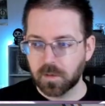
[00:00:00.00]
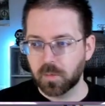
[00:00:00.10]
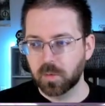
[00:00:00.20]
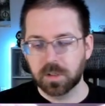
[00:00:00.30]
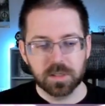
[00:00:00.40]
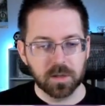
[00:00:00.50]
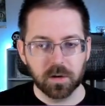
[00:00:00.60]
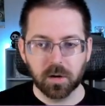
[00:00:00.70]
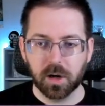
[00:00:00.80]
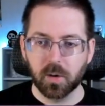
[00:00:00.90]
We'll eat
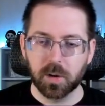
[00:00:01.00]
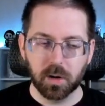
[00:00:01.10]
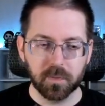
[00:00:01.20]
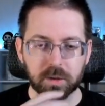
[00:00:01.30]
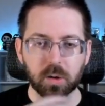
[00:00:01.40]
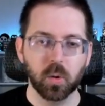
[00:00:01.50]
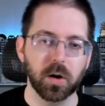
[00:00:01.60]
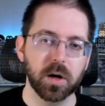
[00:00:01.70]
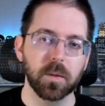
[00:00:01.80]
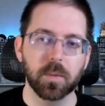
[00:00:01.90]
dinner. I know we don't have the
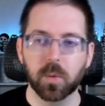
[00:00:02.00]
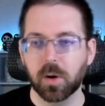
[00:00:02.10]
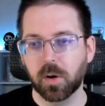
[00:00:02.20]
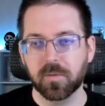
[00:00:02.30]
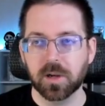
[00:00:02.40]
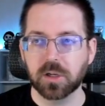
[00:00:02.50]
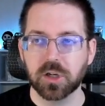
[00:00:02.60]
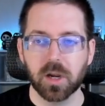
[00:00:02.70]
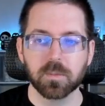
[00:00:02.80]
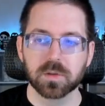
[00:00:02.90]
aquarium, but we don't have any
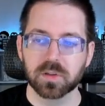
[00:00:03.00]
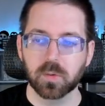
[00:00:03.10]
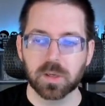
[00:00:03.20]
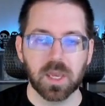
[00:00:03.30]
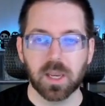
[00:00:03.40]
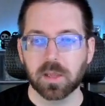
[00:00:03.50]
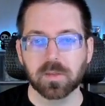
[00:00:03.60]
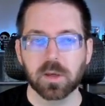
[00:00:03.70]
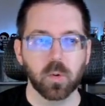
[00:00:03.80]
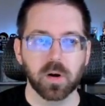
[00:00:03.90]
gems, so we can't get
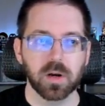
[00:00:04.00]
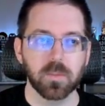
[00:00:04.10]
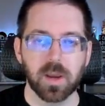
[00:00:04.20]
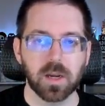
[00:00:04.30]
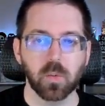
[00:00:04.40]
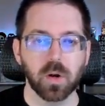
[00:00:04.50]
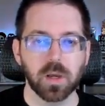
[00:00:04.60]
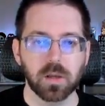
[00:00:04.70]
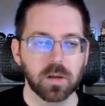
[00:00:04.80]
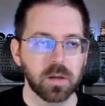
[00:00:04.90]
the aquarium
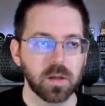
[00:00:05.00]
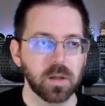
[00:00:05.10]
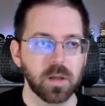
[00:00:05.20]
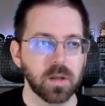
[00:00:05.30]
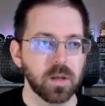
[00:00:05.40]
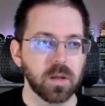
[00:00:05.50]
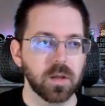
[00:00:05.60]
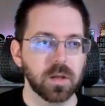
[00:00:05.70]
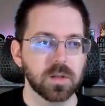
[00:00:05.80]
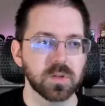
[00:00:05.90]
anyway.
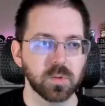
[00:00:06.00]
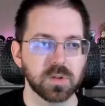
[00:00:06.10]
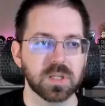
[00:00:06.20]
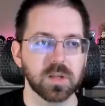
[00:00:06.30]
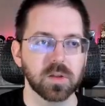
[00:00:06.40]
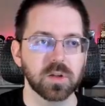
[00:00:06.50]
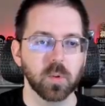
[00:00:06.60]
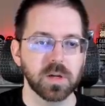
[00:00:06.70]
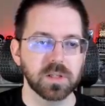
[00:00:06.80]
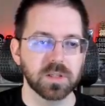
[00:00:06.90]
So we'll just get the
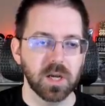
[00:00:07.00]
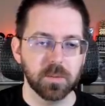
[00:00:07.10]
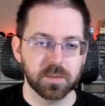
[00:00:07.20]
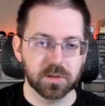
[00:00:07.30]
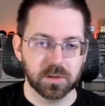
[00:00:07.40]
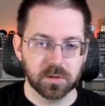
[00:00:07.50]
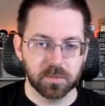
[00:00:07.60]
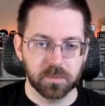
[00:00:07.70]
20 steps.